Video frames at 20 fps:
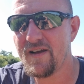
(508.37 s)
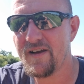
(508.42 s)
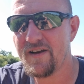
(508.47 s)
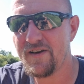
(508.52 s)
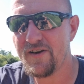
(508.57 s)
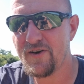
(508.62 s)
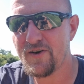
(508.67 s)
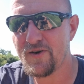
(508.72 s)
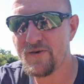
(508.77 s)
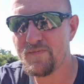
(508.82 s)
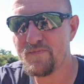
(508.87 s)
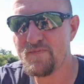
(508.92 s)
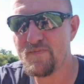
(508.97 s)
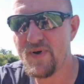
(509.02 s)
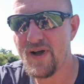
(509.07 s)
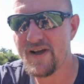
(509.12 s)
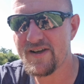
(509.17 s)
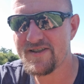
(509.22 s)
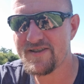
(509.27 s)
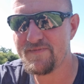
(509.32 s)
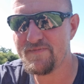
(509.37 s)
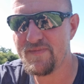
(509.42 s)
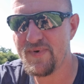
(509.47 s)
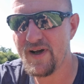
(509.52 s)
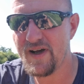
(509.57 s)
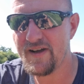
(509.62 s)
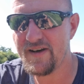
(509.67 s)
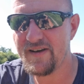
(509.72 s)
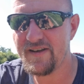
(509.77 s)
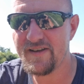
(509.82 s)
your best
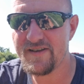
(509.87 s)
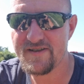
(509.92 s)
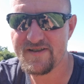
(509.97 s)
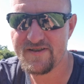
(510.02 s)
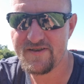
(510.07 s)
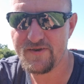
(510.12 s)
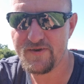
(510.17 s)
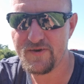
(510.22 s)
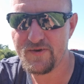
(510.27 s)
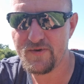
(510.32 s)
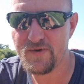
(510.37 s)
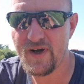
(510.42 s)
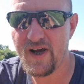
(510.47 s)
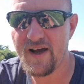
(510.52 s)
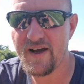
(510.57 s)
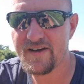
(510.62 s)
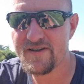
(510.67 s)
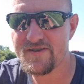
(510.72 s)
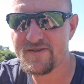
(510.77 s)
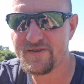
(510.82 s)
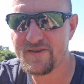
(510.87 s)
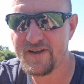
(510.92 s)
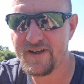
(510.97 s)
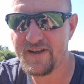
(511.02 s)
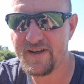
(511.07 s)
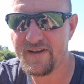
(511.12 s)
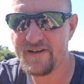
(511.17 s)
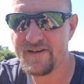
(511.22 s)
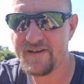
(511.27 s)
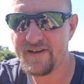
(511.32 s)
bet is to
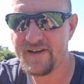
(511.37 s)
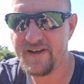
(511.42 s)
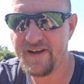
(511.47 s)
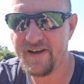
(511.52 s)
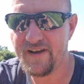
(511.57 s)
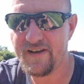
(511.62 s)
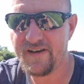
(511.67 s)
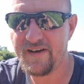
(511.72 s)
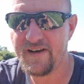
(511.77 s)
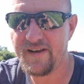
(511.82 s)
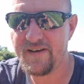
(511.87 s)
actually get